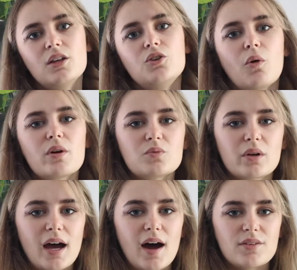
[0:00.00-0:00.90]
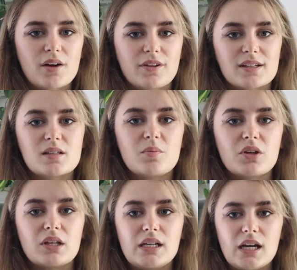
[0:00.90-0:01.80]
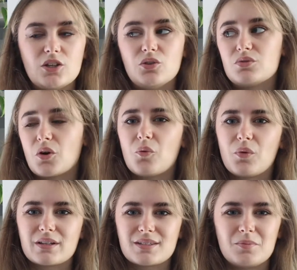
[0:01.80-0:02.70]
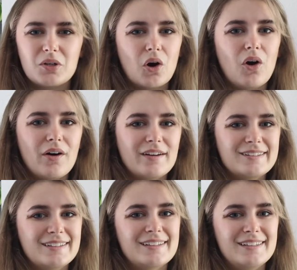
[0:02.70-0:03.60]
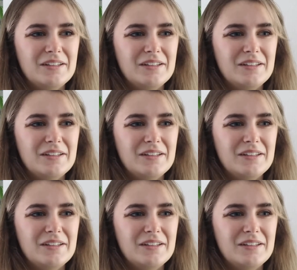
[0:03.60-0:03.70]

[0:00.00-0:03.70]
You always want to have that flexibility, and you don't want to be caught,